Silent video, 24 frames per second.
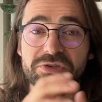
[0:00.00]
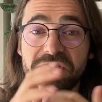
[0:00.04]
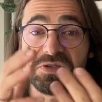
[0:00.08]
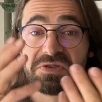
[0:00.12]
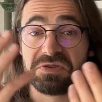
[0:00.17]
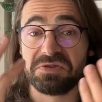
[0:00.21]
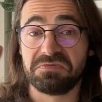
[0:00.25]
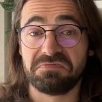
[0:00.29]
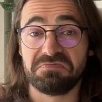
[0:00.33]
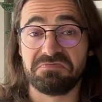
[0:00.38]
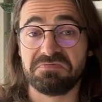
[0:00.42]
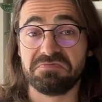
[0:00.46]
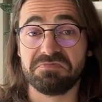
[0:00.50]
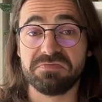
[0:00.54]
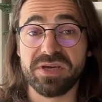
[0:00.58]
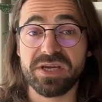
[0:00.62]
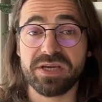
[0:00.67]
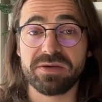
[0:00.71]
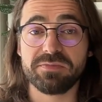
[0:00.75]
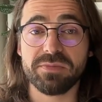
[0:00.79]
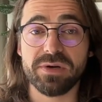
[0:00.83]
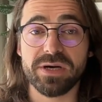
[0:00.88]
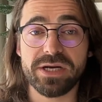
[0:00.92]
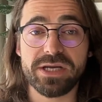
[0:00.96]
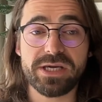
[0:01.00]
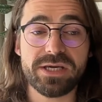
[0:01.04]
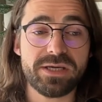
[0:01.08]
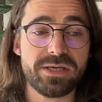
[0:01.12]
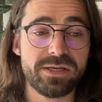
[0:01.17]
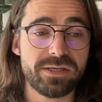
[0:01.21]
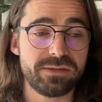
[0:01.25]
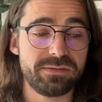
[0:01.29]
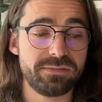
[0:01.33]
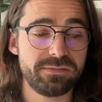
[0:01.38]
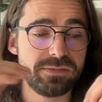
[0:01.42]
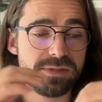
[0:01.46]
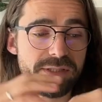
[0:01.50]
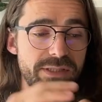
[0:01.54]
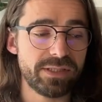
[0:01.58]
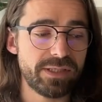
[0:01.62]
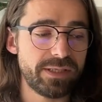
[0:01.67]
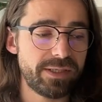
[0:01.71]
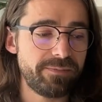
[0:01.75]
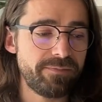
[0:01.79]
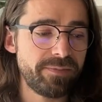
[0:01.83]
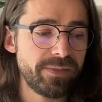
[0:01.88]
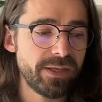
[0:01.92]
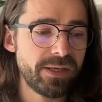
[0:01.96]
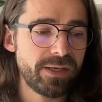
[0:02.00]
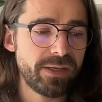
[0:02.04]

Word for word: just make money and uh,